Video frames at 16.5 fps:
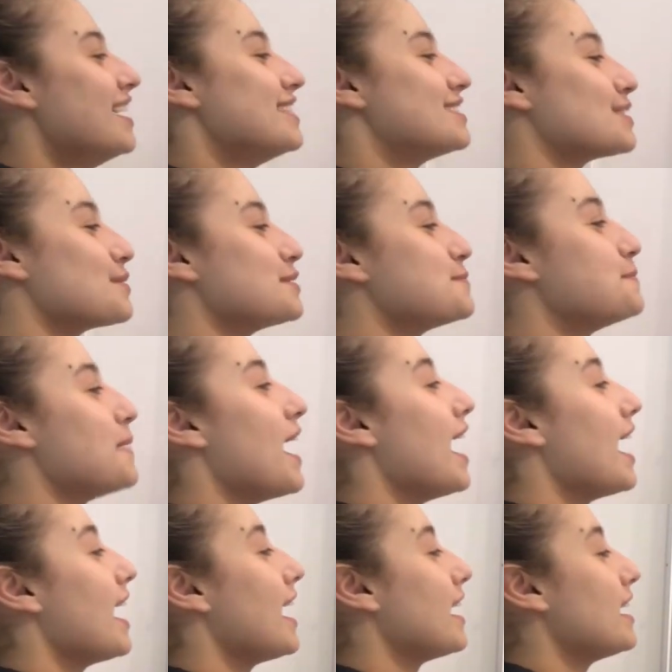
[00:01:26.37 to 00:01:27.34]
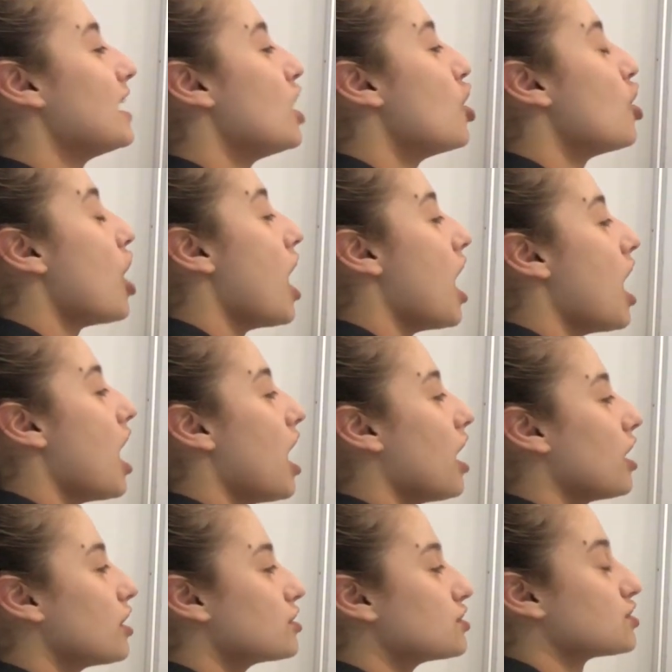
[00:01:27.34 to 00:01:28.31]
so it's pi
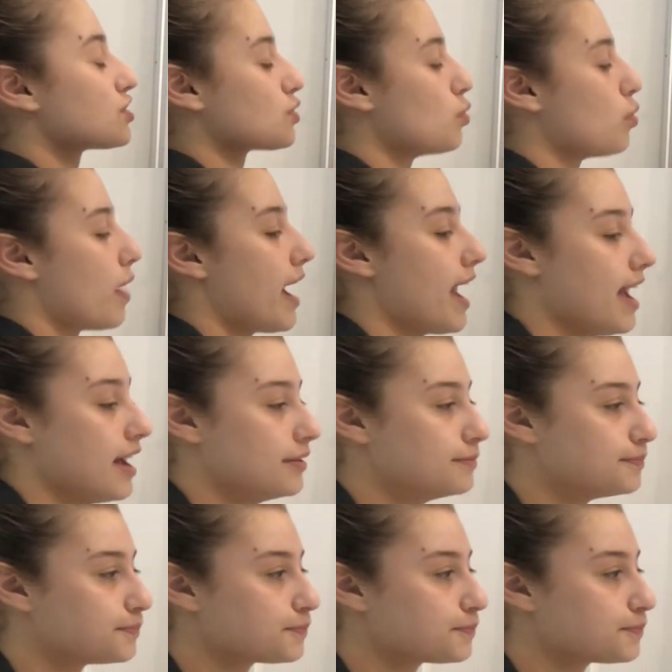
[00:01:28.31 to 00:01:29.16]
r squared.